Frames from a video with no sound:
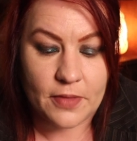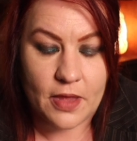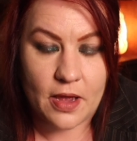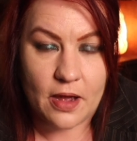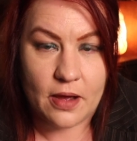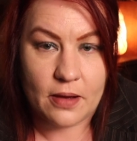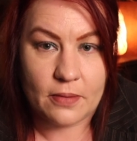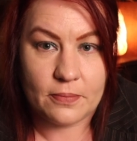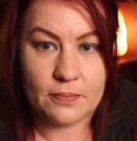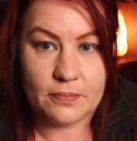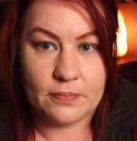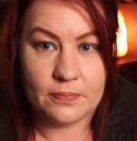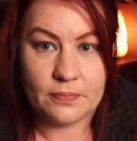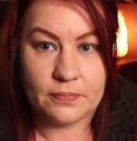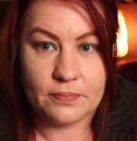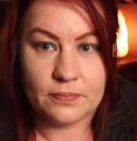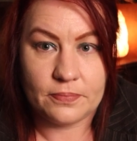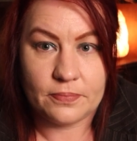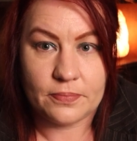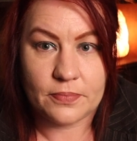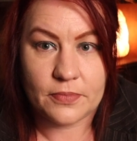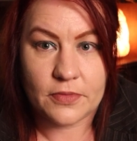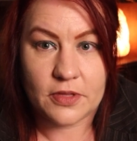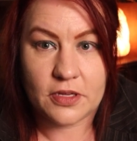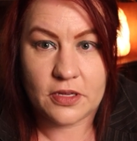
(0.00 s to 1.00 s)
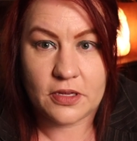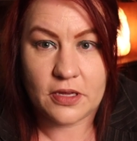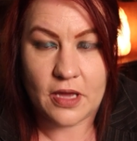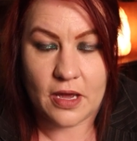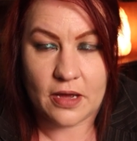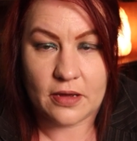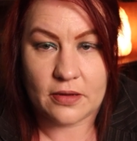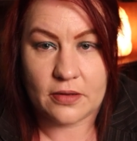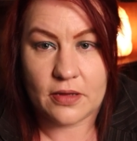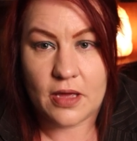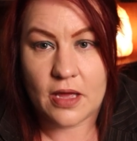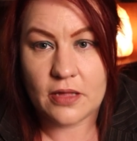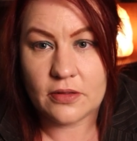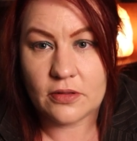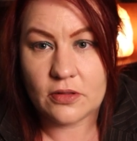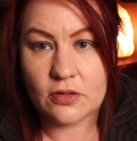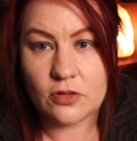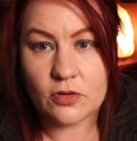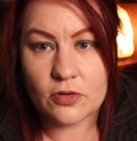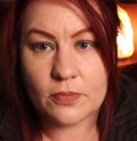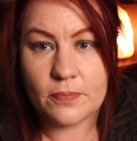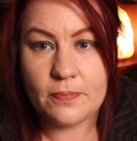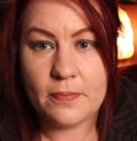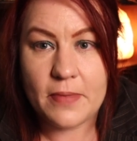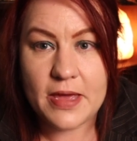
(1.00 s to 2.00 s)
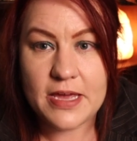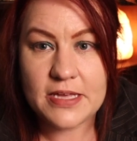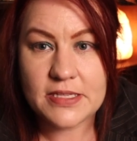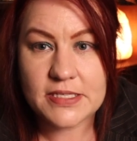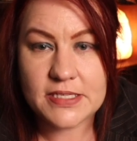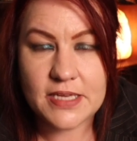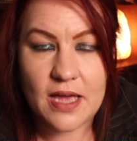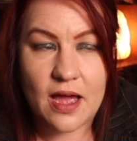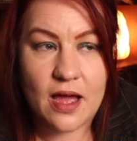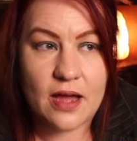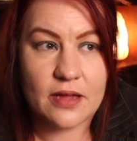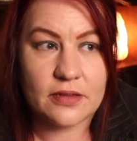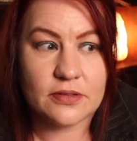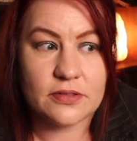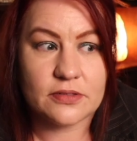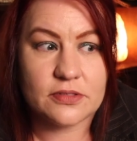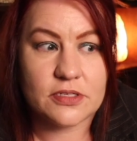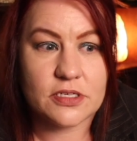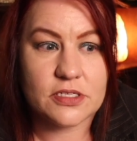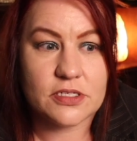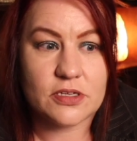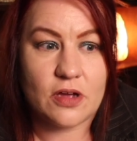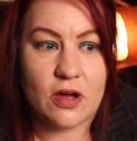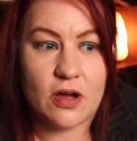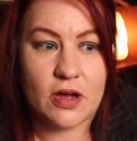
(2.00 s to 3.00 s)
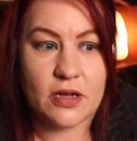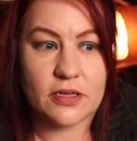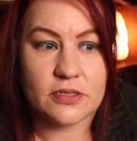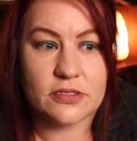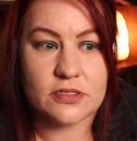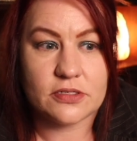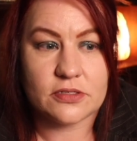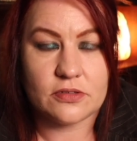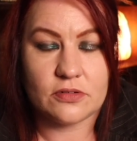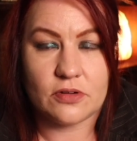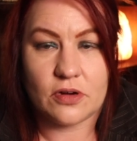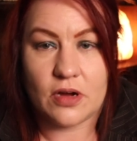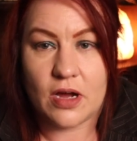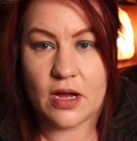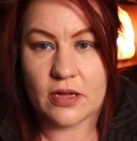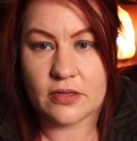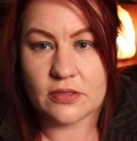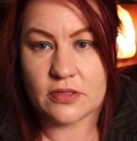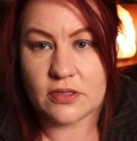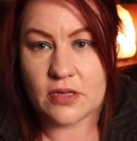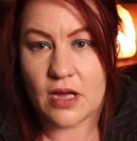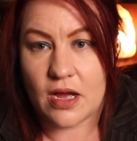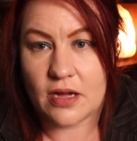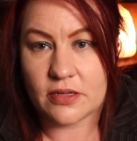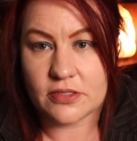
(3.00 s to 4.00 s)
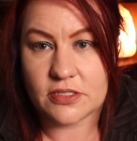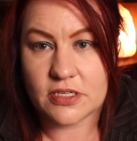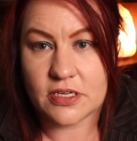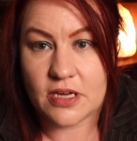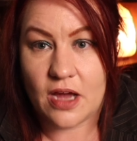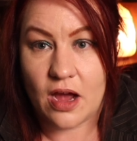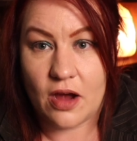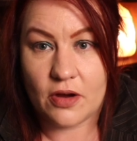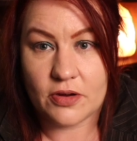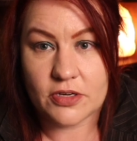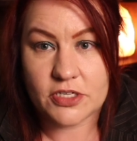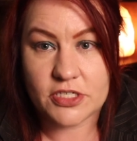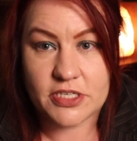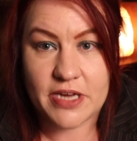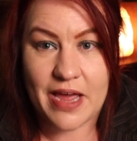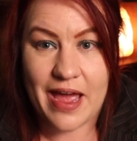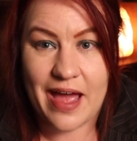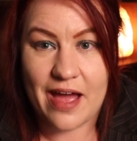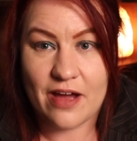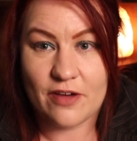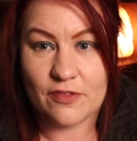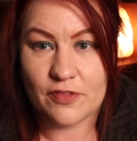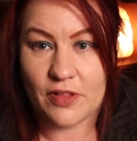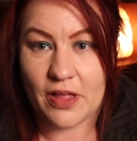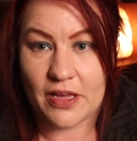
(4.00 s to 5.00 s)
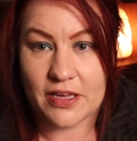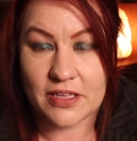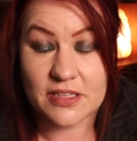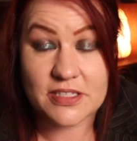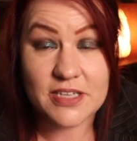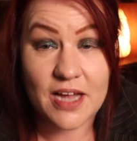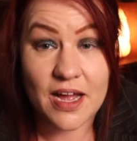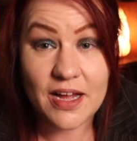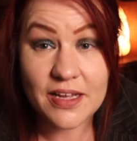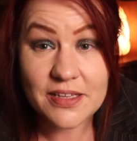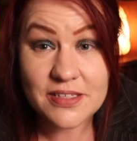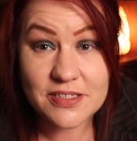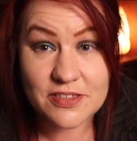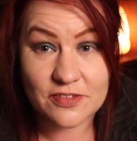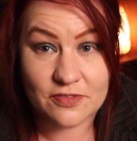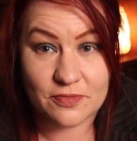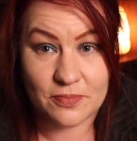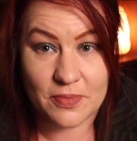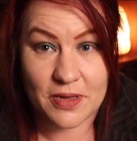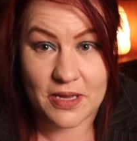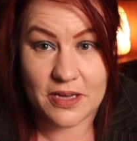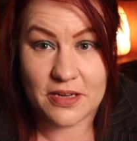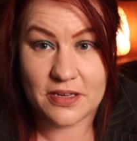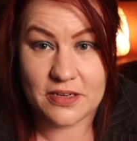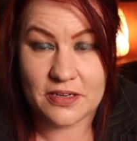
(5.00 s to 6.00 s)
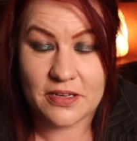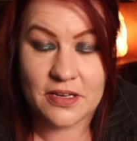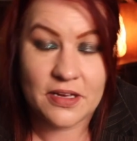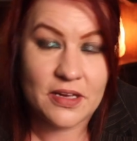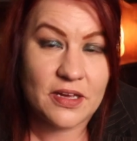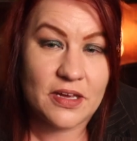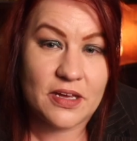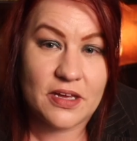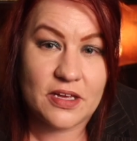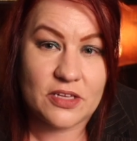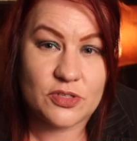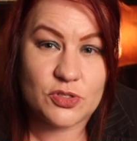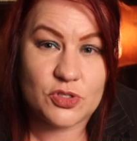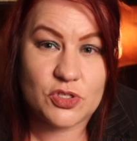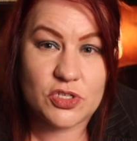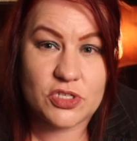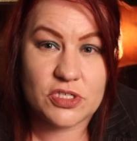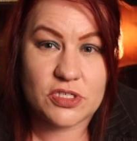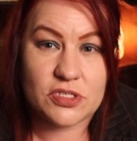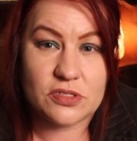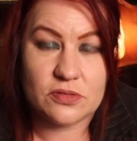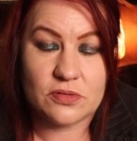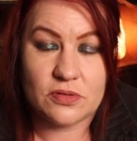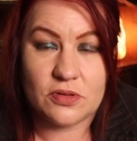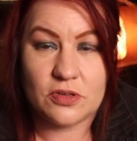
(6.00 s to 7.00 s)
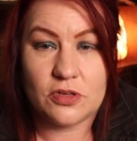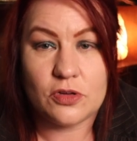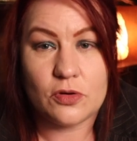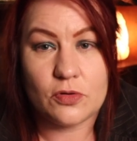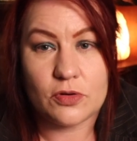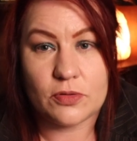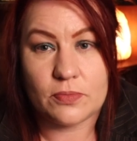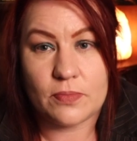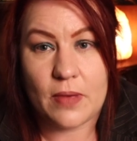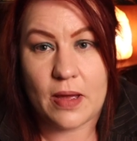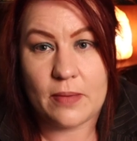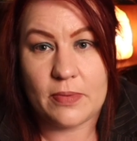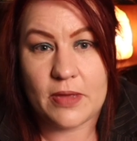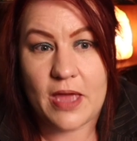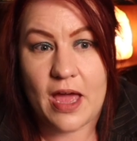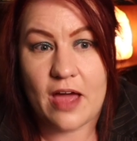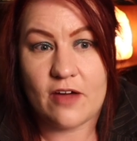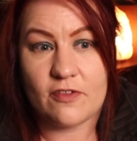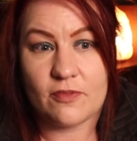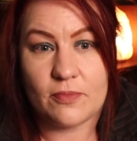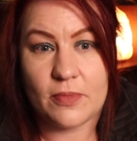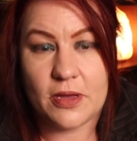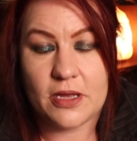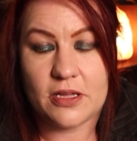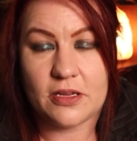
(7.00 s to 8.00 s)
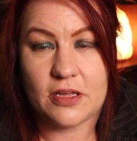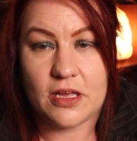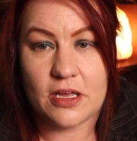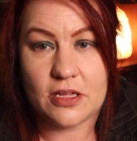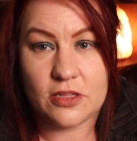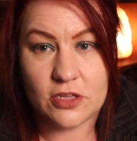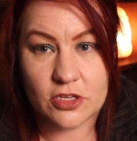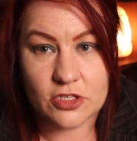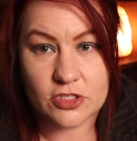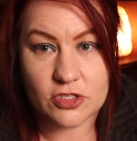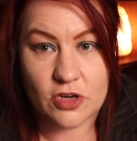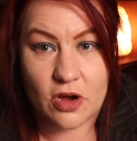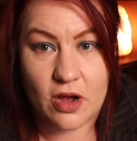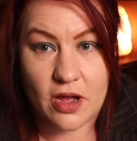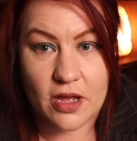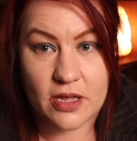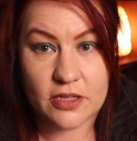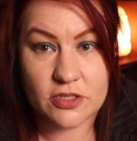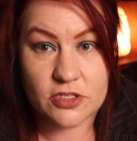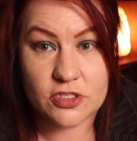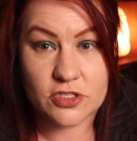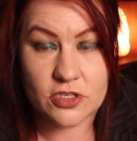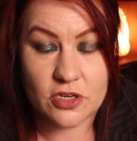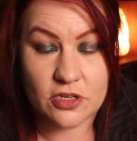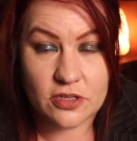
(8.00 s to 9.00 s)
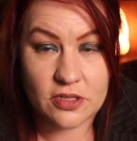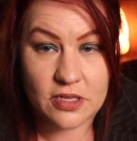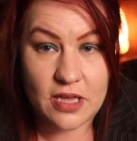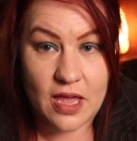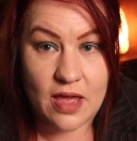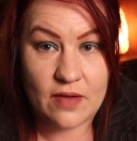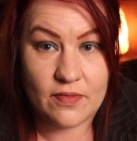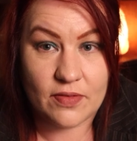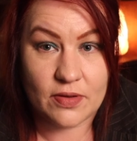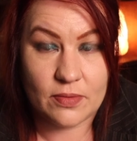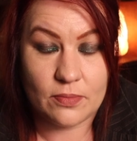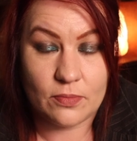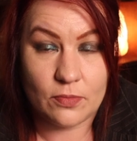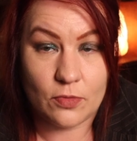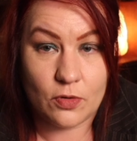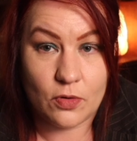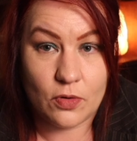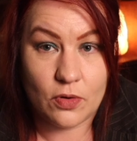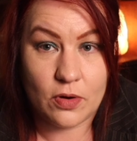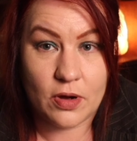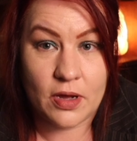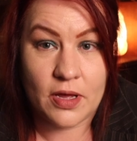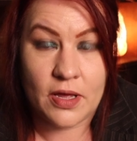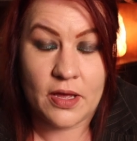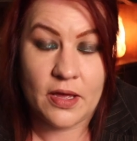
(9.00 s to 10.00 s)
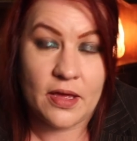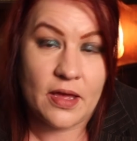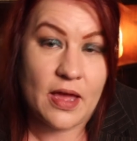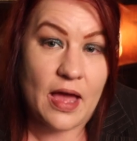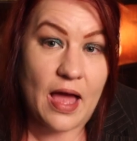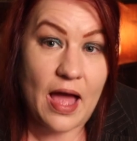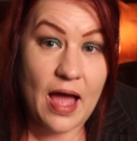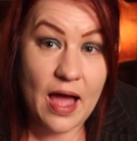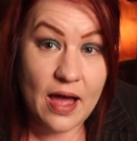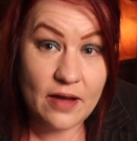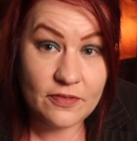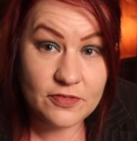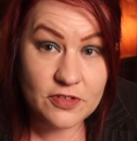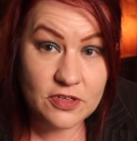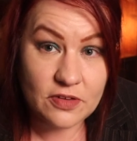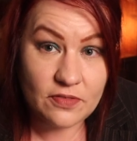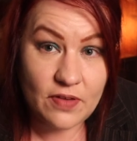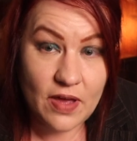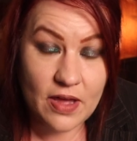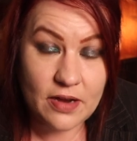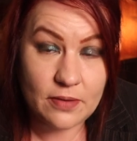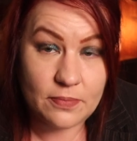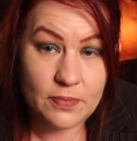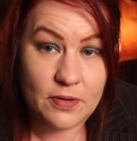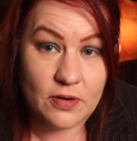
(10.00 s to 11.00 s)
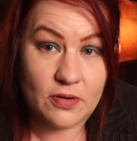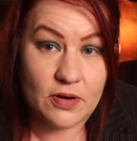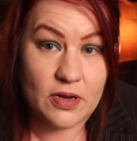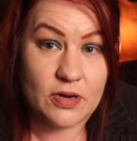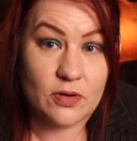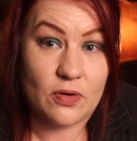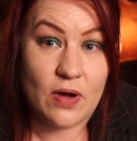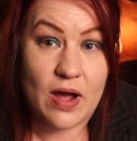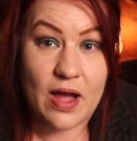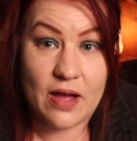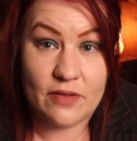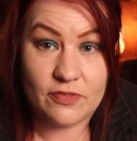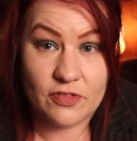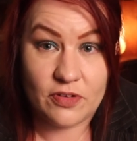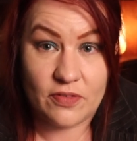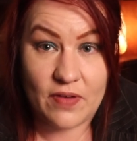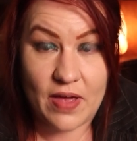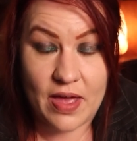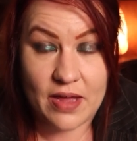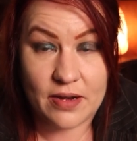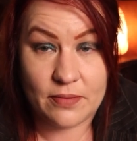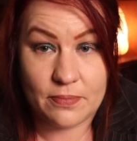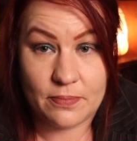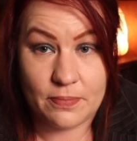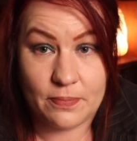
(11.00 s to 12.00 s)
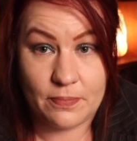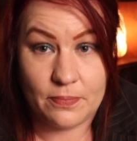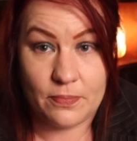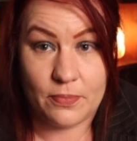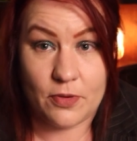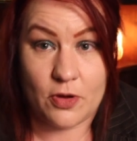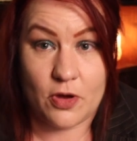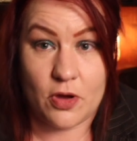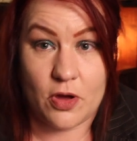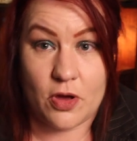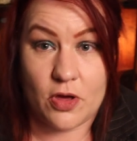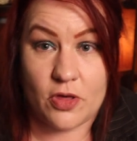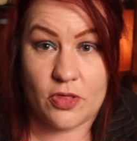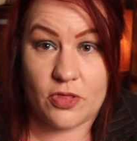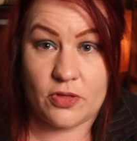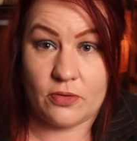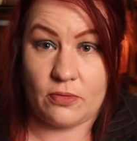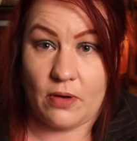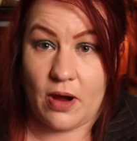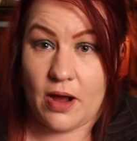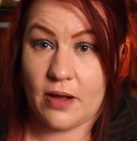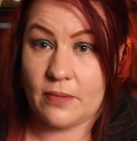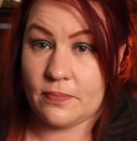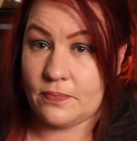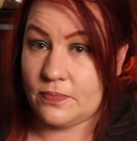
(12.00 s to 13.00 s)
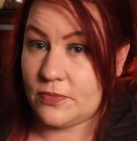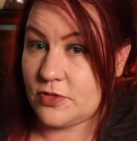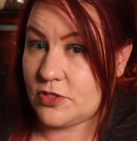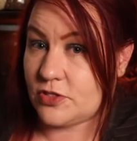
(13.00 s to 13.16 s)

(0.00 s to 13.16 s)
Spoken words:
Yeah, and look, meats aren't designed or aren't encouraged to have like tons of meat. It's just you would maybe have meat in your diet and certainly have it more after you've had a period or after you've had a birth, right?